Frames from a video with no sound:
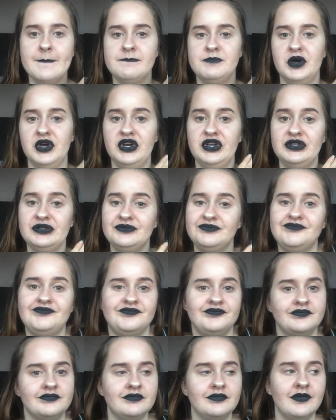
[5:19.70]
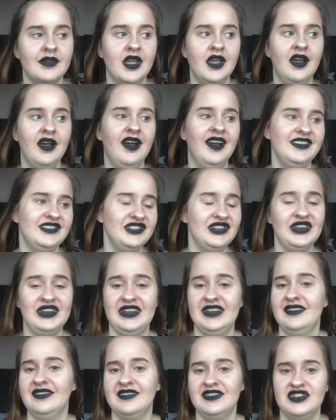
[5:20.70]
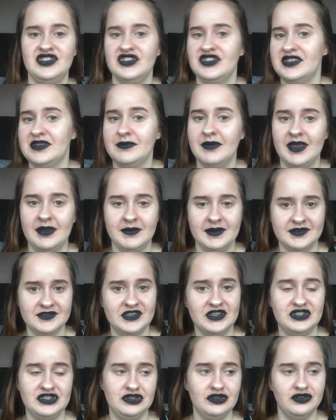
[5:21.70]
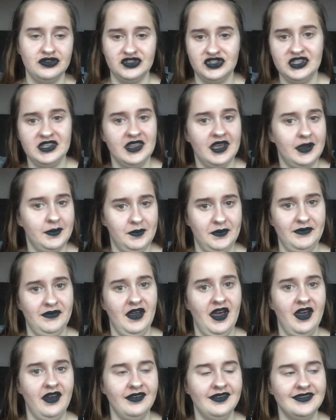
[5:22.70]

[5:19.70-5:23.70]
But I don't know, there's just something about sociology that I prefer.